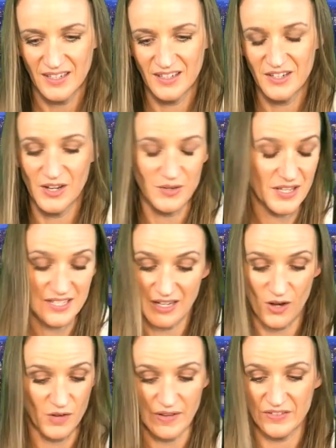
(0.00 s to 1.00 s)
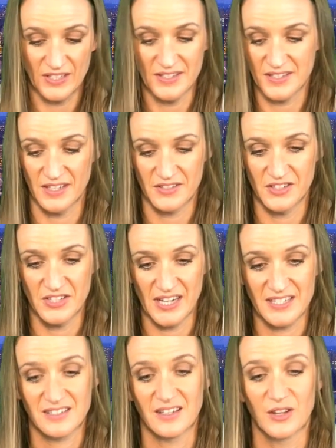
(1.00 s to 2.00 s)
there's a lot of evidence that
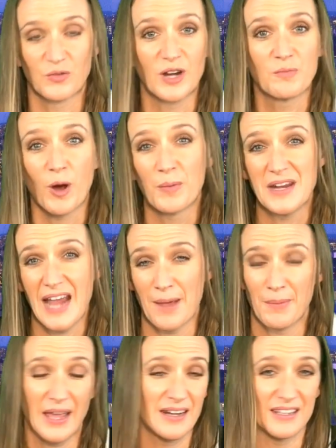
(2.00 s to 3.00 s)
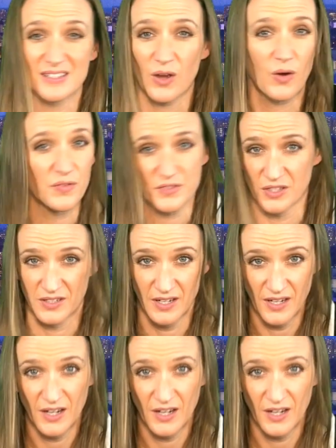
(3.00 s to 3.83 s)
suggests that the Red Poppy campaign is often